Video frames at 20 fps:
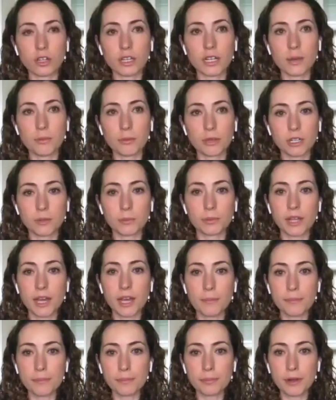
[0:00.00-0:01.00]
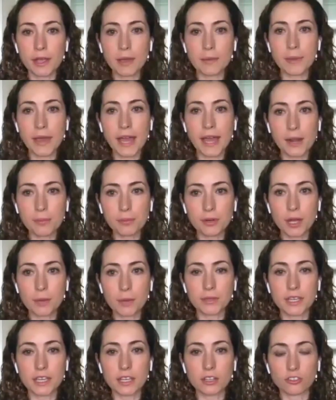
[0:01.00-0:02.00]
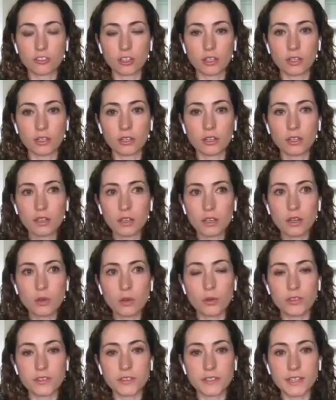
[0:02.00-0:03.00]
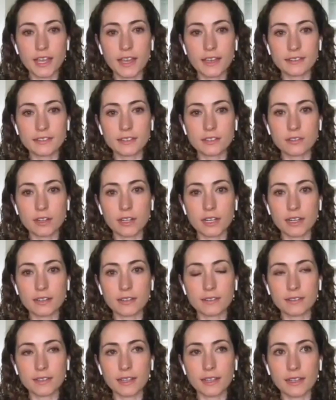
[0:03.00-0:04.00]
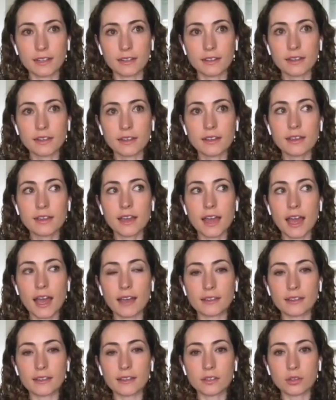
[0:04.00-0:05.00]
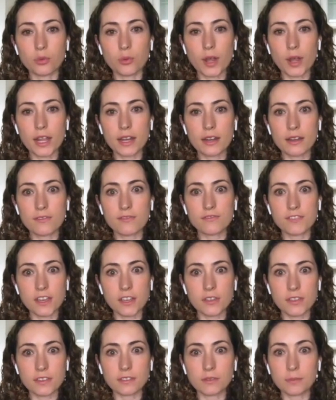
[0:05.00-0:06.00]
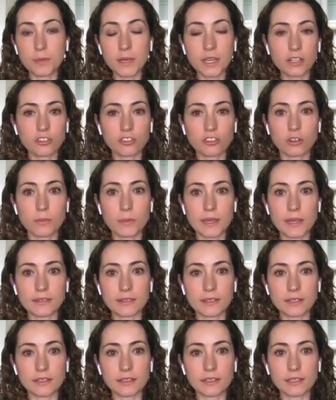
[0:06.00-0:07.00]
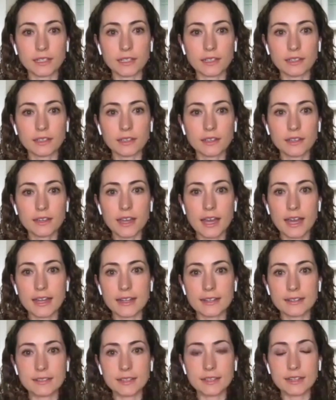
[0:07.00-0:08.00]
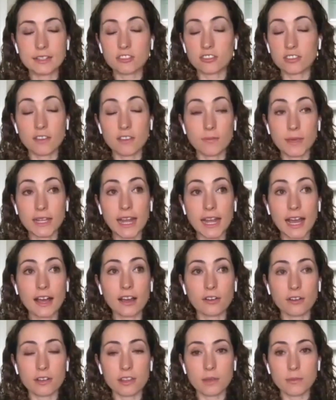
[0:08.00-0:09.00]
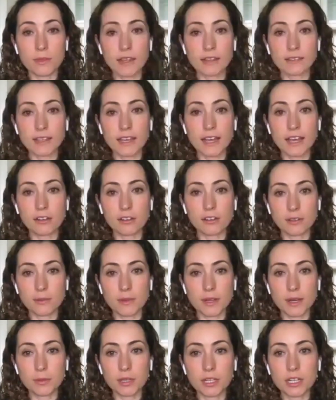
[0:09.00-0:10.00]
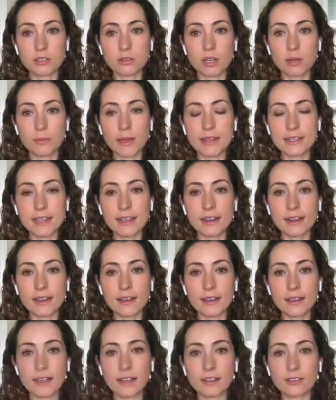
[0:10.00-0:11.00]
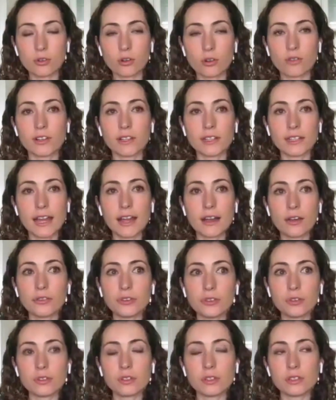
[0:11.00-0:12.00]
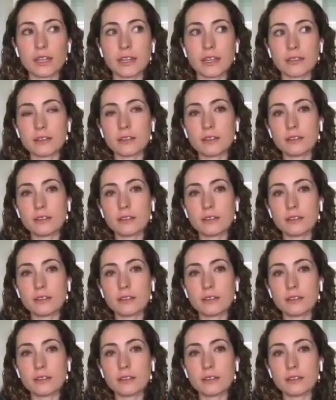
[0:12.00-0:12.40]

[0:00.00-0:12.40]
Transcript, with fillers: and I'm going to apply back propagation with stochastic gradient descent as a way to fit this picture basically mm-hmm. and it's going to just give me an algorithm that's the algorithm that i'm going to do on my data it sort of allows you to like